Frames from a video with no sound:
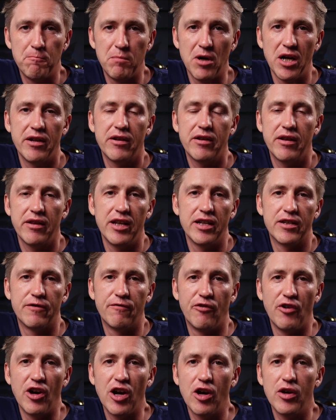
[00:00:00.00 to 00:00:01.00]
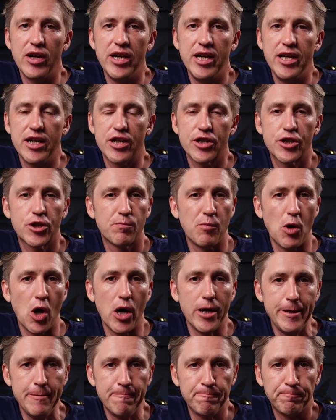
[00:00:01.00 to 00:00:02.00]
but it's very
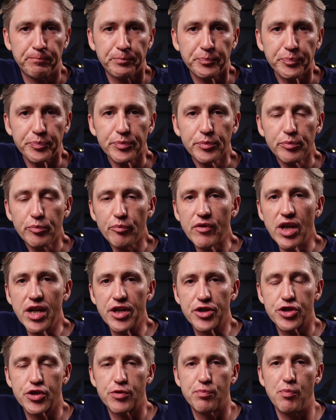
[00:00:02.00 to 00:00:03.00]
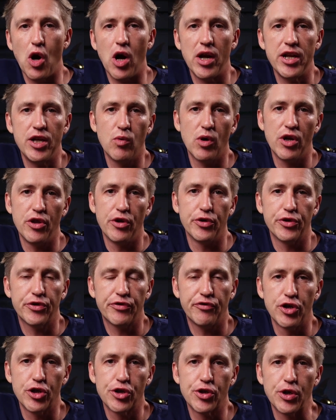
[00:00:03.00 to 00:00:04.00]
spotty. It's spotty when
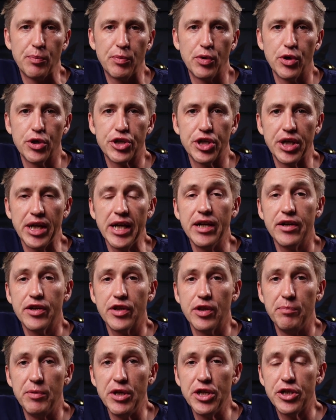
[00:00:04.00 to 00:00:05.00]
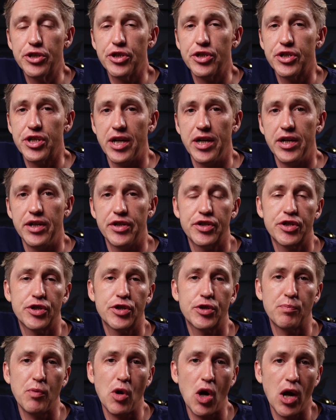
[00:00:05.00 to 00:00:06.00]
those fish are pushing into the beaches, and it's
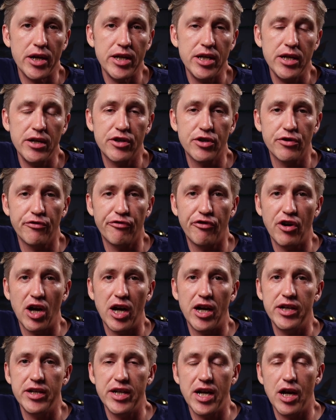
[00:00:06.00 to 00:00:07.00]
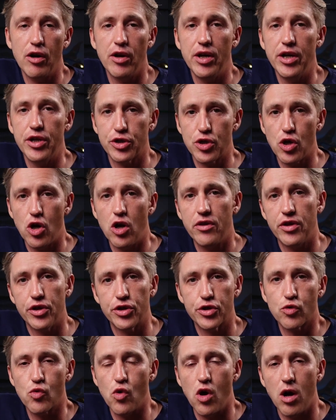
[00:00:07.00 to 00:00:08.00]
spotty to find areas on
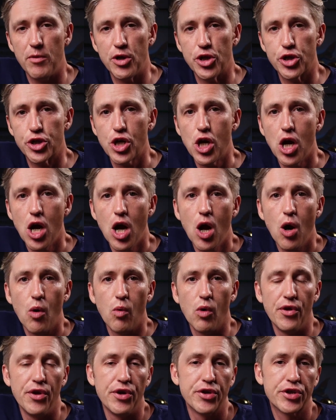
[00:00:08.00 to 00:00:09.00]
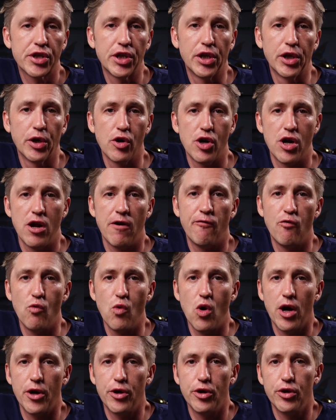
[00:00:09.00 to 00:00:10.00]
the Squamish where there's clear enough
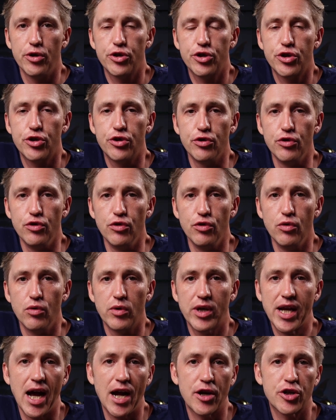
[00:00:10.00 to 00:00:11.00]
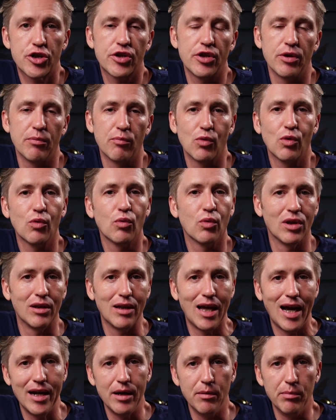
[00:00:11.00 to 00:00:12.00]
water to catch them
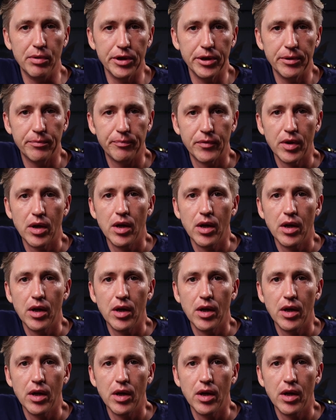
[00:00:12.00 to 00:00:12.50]
reliably.